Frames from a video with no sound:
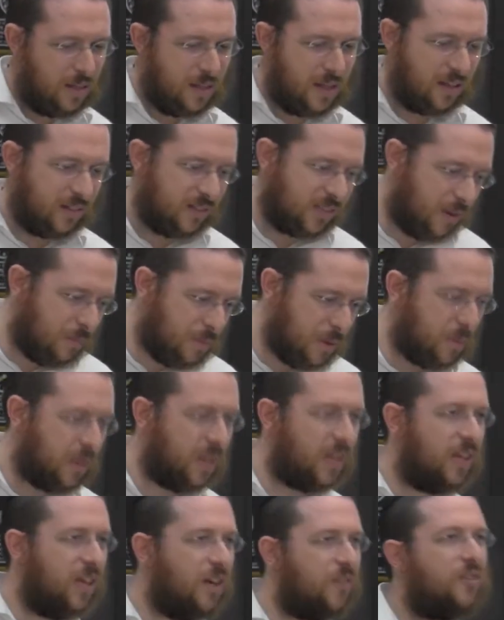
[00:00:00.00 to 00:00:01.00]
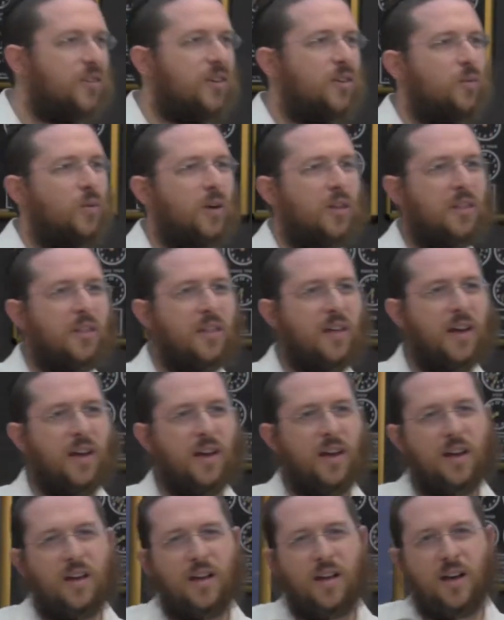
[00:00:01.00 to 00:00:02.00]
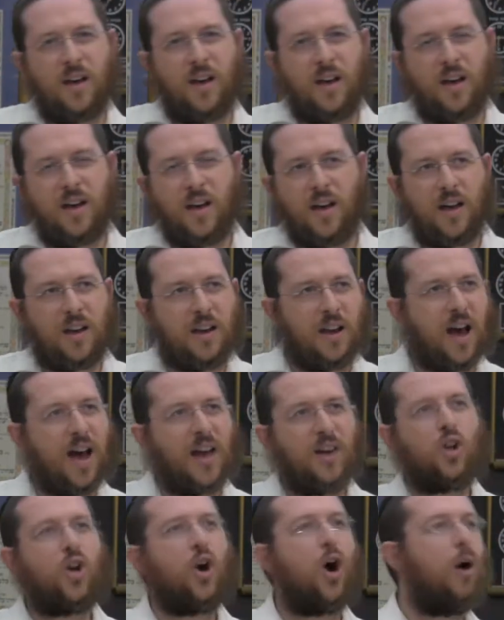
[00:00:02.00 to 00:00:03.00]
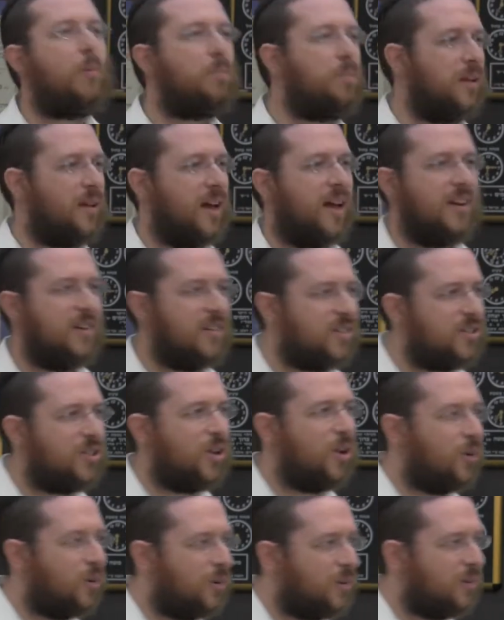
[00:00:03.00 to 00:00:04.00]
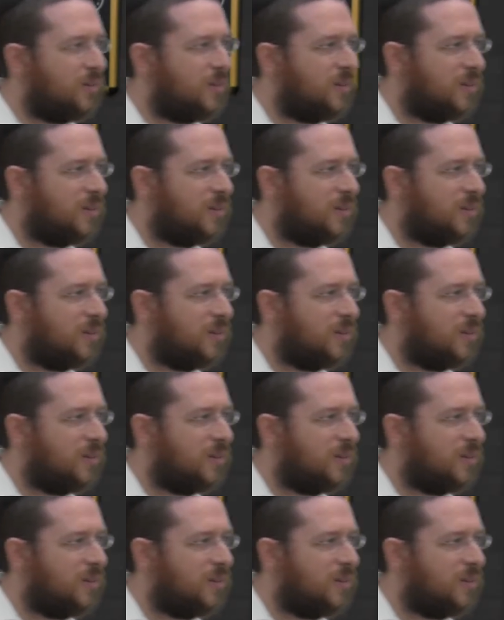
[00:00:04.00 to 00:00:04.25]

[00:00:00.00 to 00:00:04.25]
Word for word: That some people are gifted with uh, an uncomplicated soul.